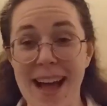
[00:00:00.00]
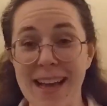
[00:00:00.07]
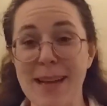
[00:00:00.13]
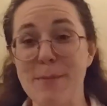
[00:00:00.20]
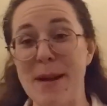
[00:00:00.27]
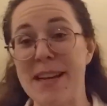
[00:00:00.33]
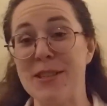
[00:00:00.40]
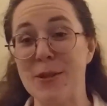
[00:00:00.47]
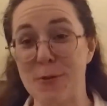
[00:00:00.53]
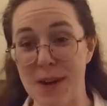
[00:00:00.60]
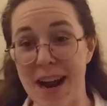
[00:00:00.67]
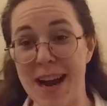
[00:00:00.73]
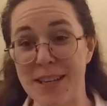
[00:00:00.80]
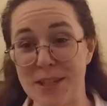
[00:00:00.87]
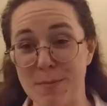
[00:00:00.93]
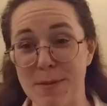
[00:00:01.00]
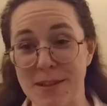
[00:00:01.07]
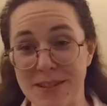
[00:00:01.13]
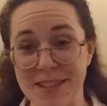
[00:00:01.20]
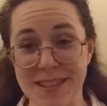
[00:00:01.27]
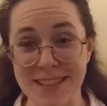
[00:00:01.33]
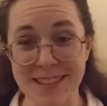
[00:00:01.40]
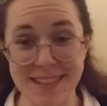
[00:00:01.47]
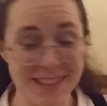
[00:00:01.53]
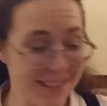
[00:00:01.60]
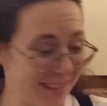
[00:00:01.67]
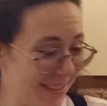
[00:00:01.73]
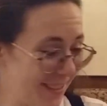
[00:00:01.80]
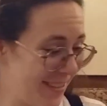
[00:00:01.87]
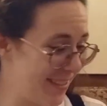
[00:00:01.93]
I am a trash person.
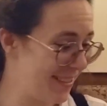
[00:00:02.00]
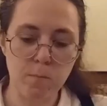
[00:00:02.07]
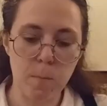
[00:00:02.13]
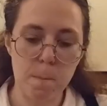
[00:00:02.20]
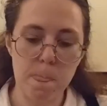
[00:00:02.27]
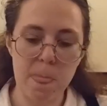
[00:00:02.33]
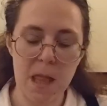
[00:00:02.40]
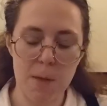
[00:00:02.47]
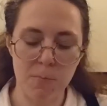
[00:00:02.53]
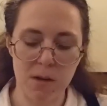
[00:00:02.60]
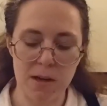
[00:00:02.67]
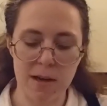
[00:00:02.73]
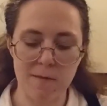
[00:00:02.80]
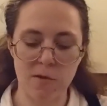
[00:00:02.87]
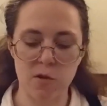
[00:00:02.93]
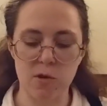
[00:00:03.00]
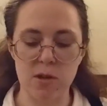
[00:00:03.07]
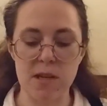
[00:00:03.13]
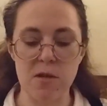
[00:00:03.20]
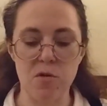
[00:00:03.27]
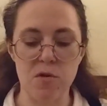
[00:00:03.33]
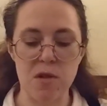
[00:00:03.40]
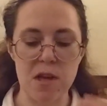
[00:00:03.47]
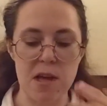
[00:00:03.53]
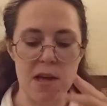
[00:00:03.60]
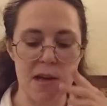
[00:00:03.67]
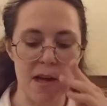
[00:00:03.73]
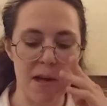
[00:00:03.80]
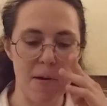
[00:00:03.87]
I'm gonna have to eat the